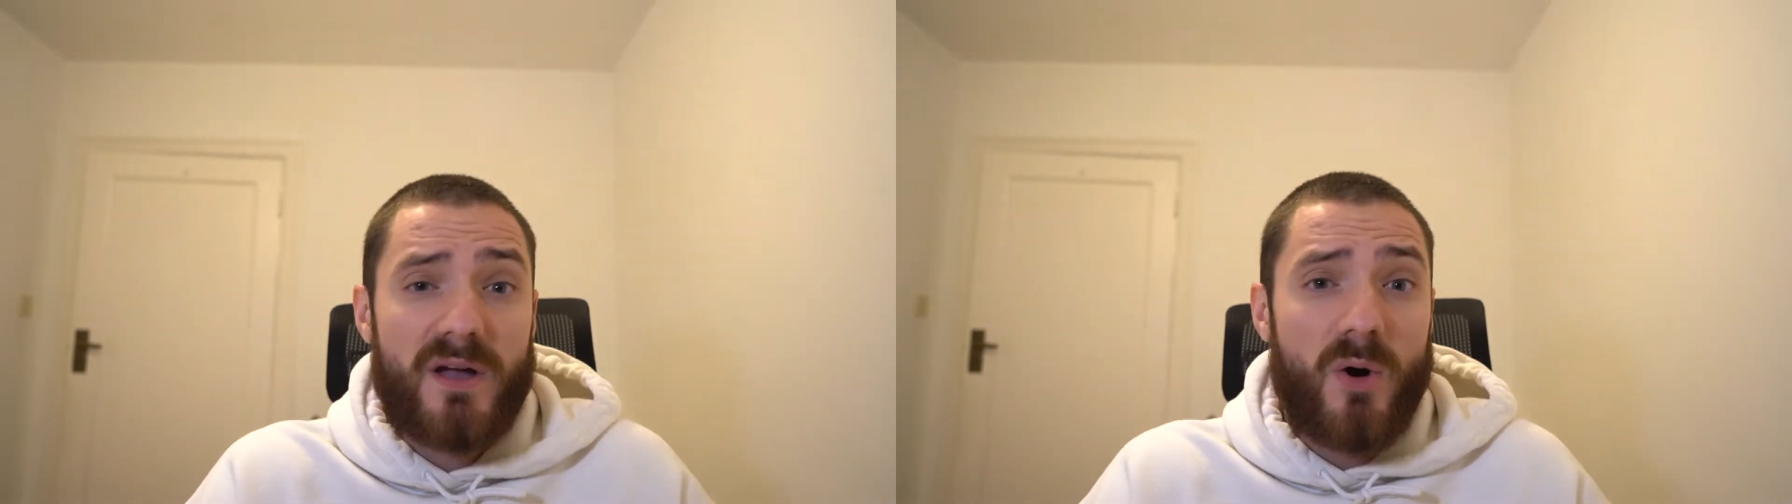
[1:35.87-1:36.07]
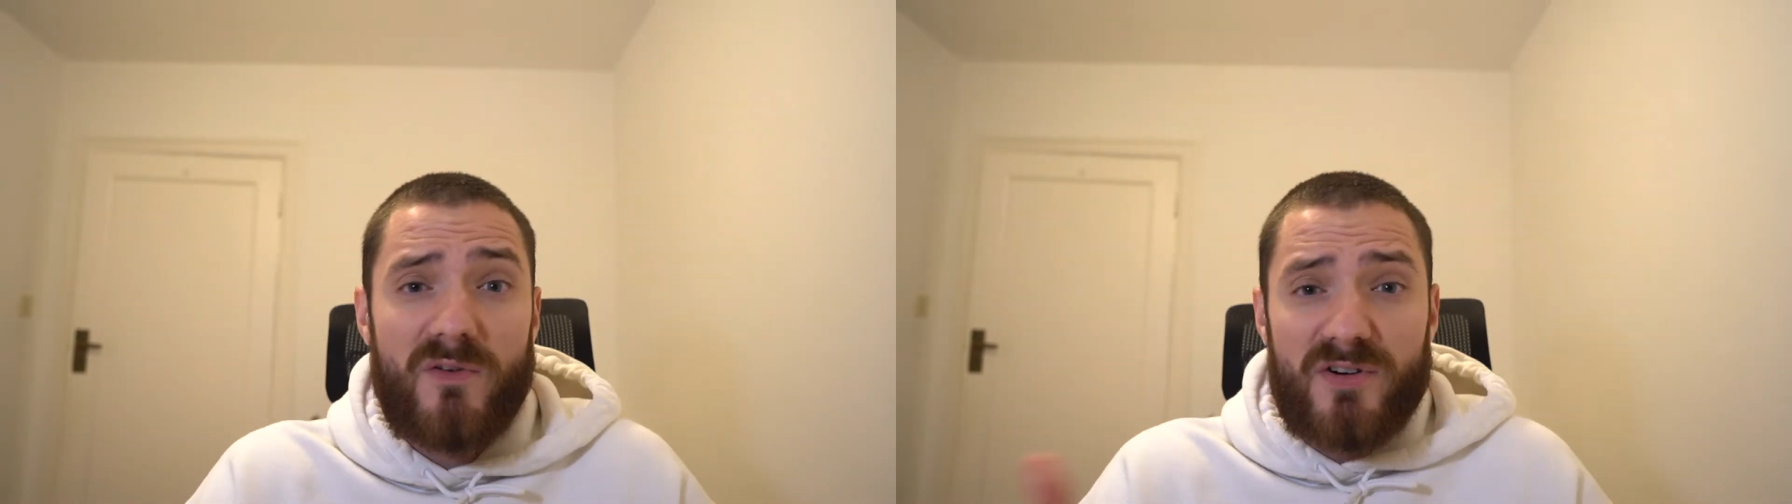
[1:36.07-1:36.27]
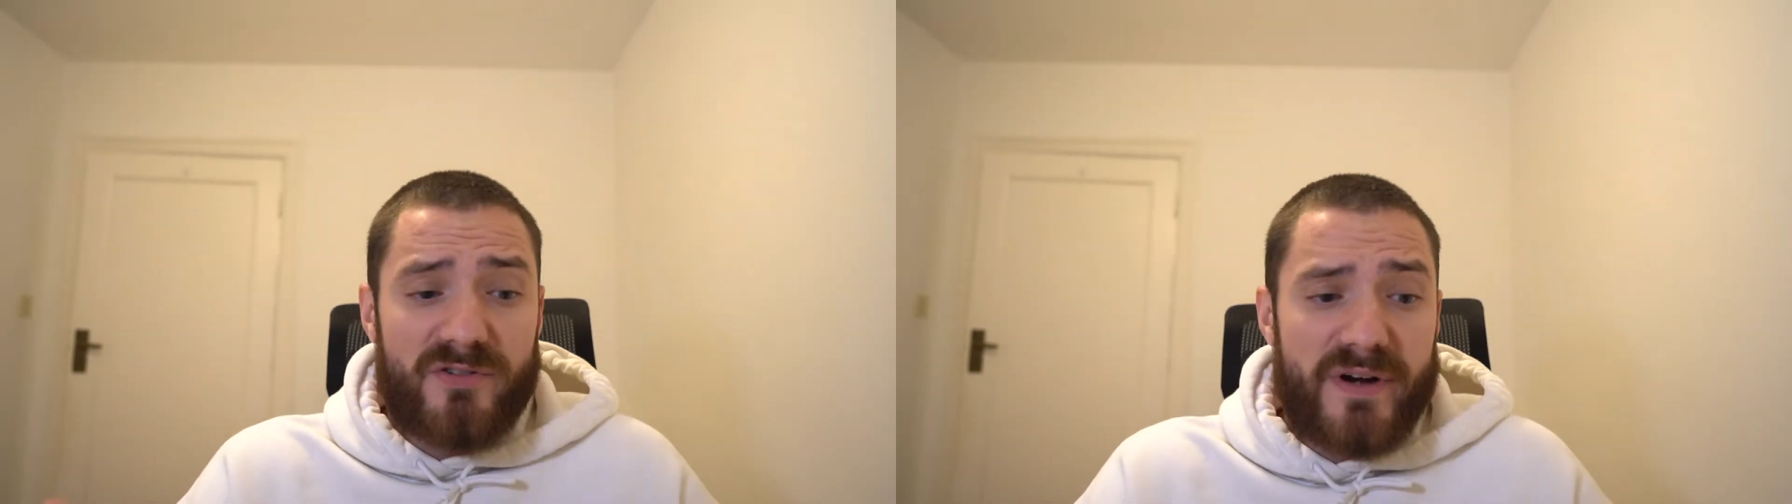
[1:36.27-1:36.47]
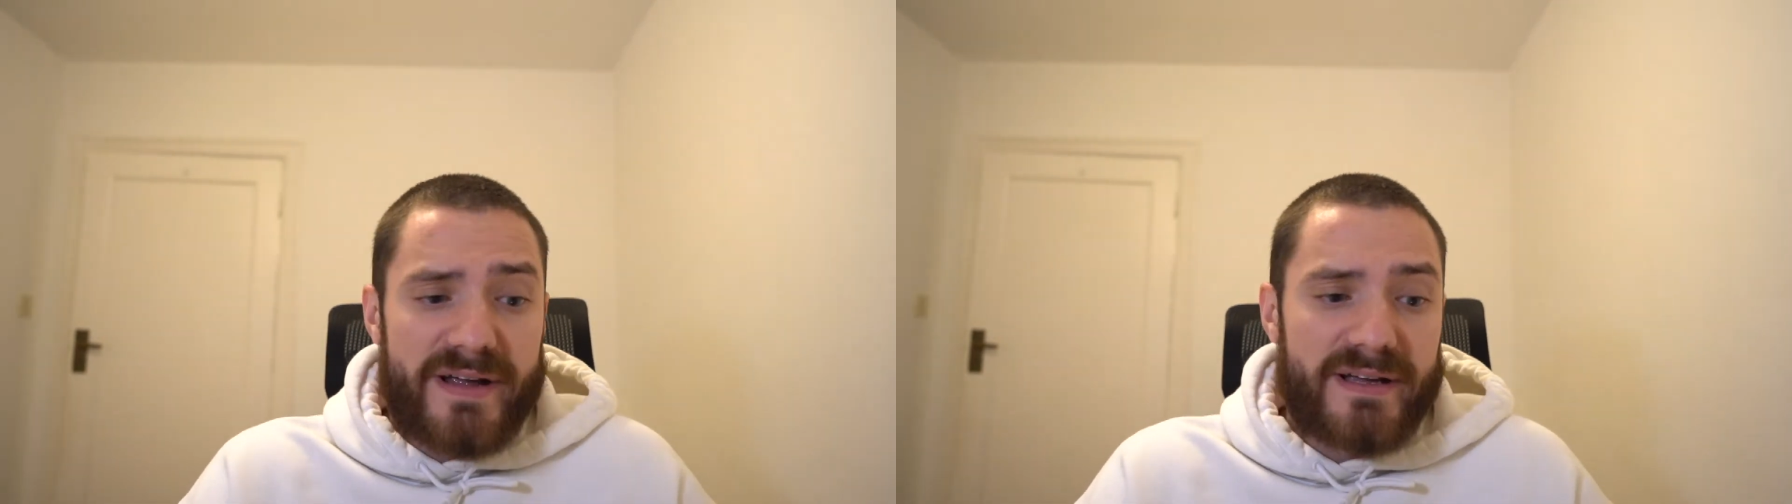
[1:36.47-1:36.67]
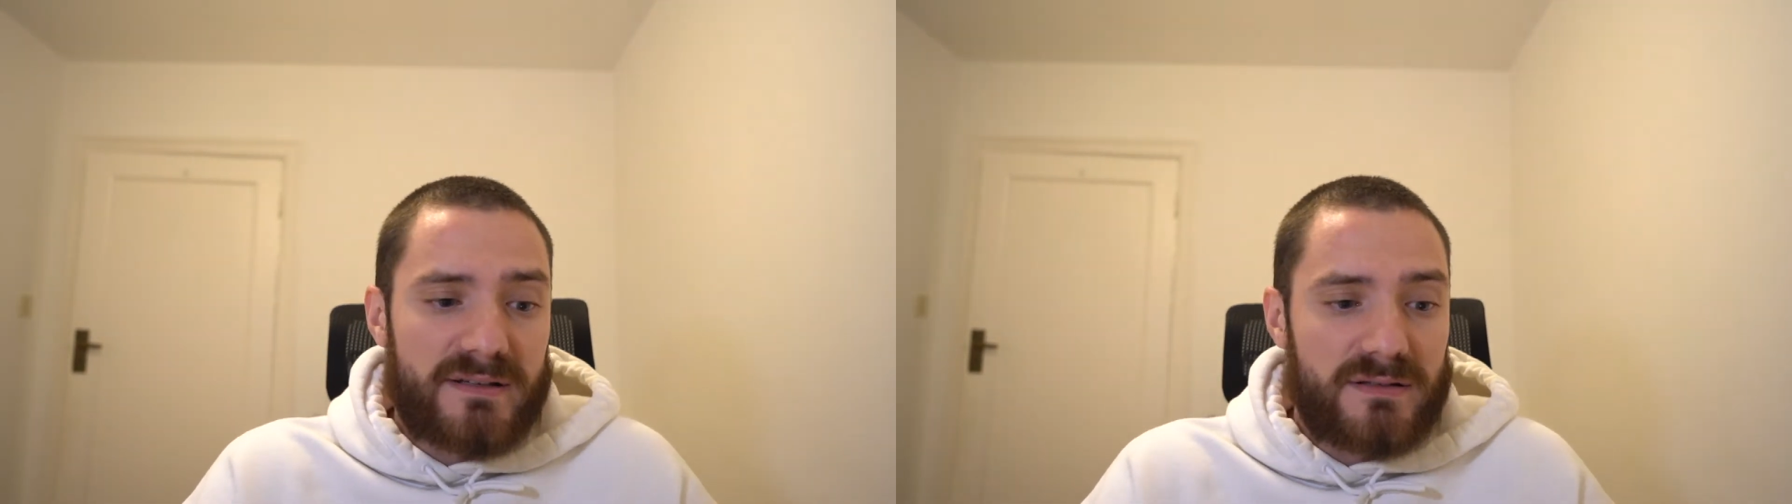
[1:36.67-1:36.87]

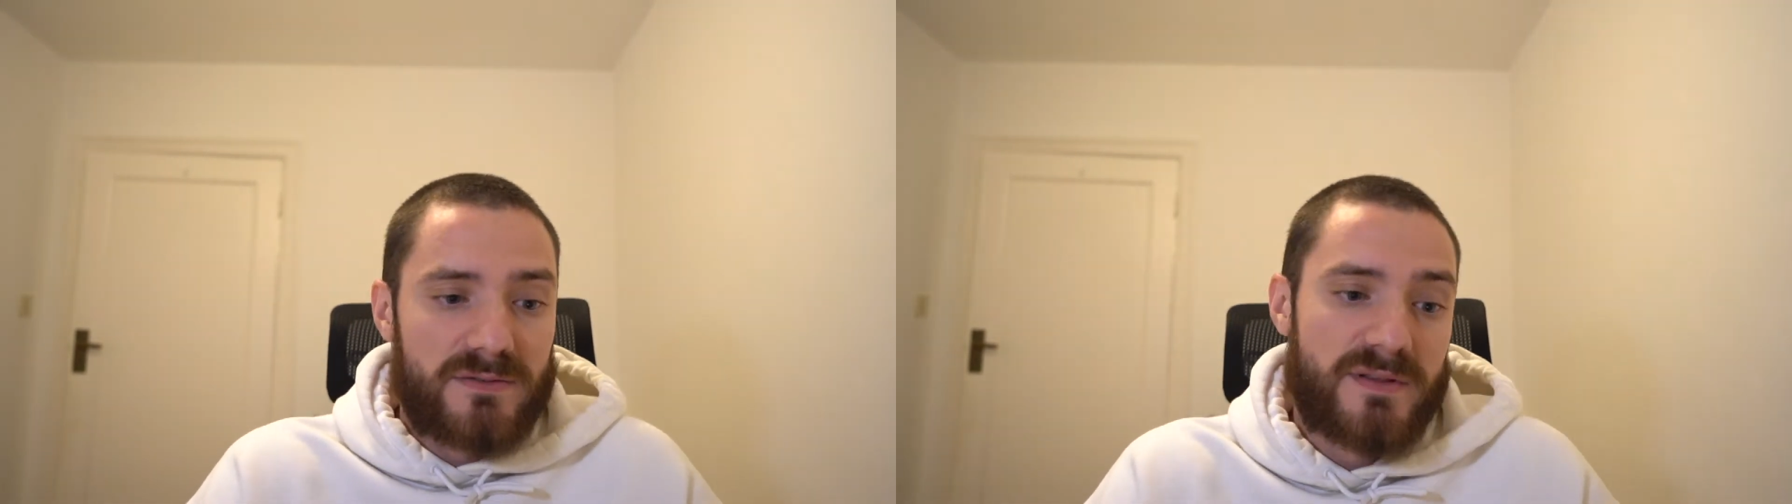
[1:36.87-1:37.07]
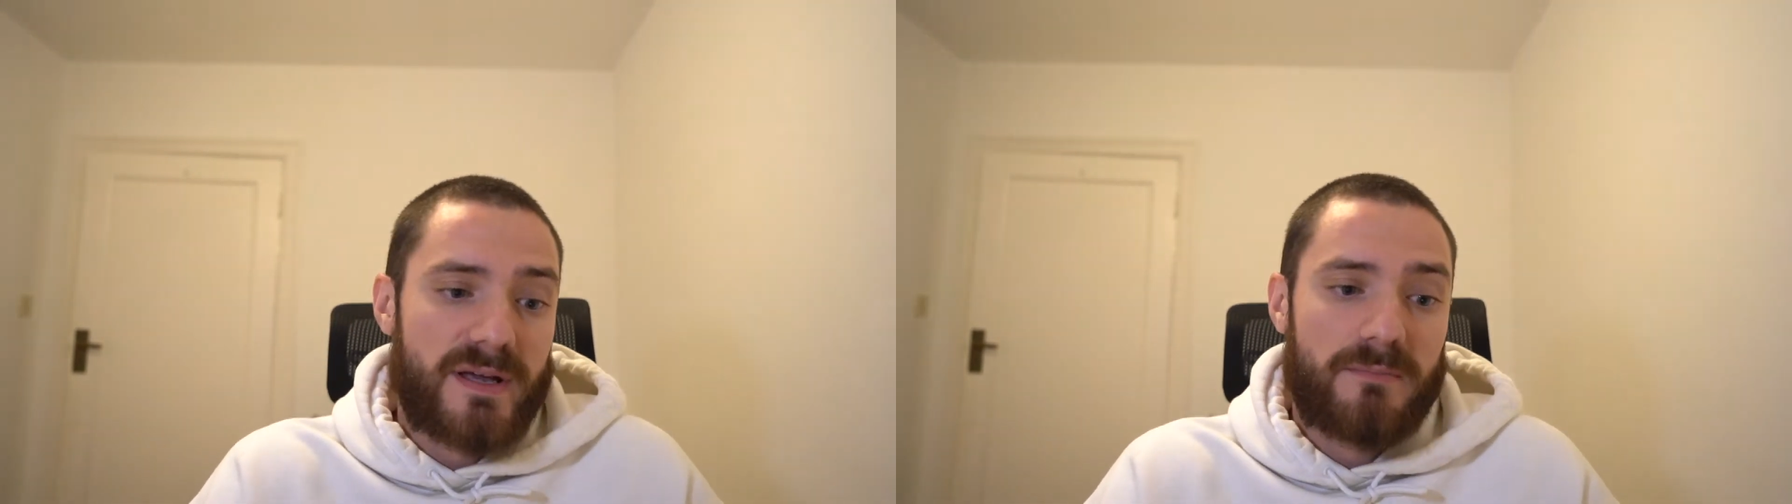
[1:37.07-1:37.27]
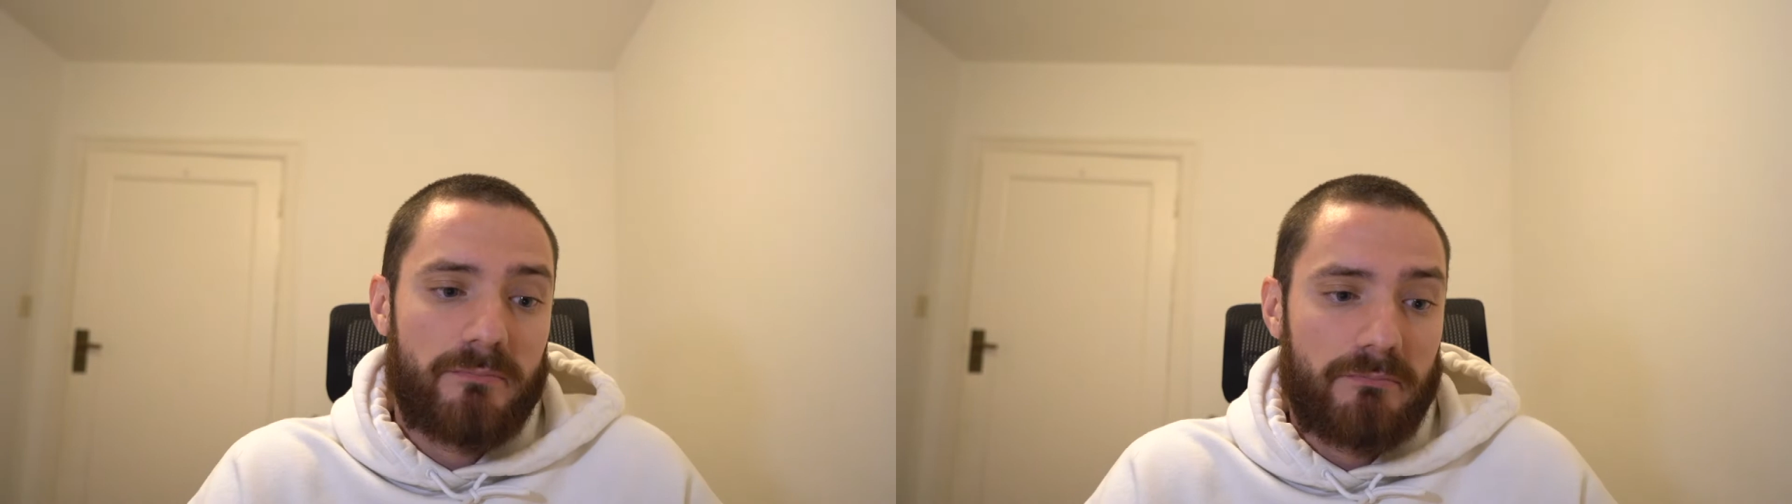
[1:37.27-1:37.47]
overgrade, do they